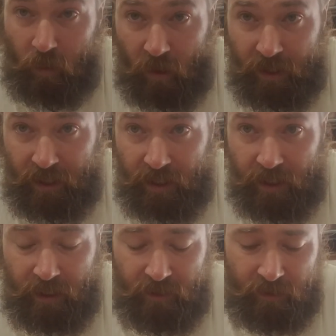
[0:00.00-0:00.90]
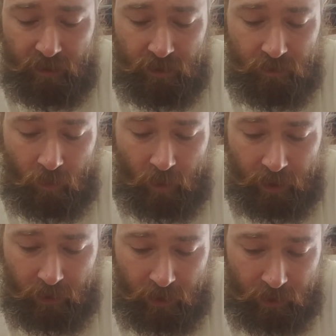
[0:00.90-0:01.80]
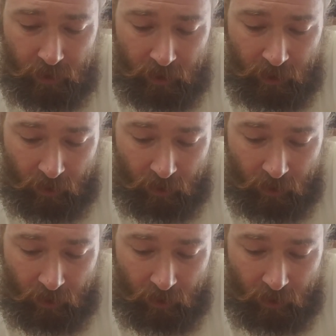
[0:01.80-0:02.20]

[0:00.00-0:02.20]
one it is and whether